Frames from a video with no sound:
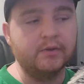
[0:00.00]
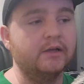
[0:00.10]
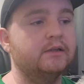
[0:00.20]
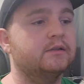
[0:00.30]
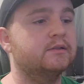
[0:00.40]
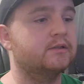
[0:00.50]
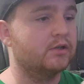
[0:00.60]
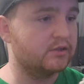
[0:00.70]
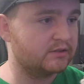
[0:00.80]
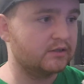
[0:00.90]
But
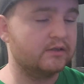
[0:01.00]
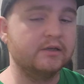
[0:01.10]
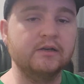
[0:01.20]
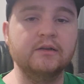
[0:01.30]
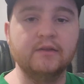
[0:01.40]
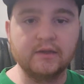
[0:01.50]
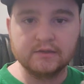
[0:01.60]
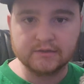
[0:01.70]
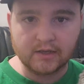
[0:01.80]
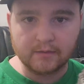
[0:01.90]
just to clear
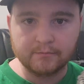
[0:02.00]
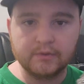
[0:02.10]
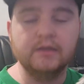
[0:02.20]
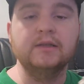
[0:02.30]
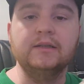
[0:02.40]
things up,